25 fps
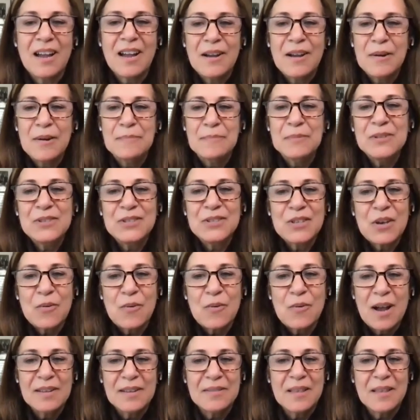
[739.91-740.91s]
Um, so
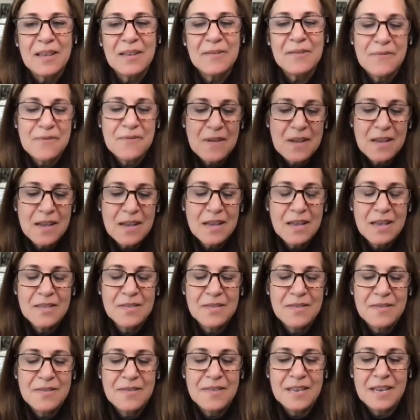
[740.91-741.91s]
I love
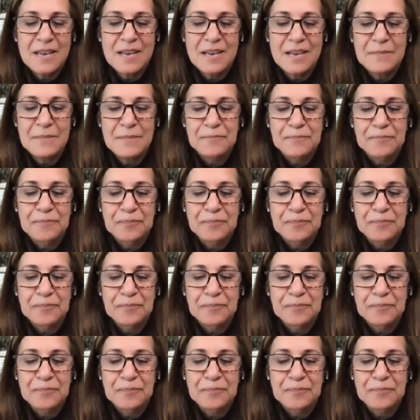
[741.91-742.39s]
the